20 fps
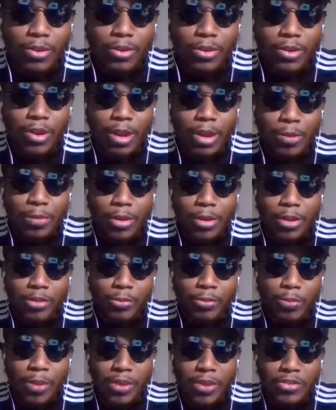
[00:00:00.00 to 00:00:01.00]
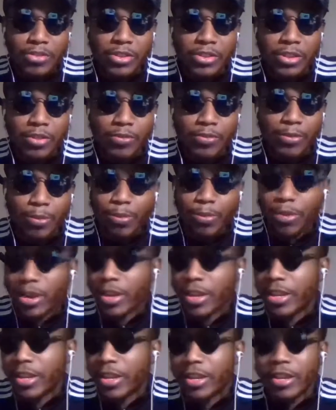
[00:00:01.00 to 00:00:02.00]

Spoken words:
You know what I mean? Especially if you bring in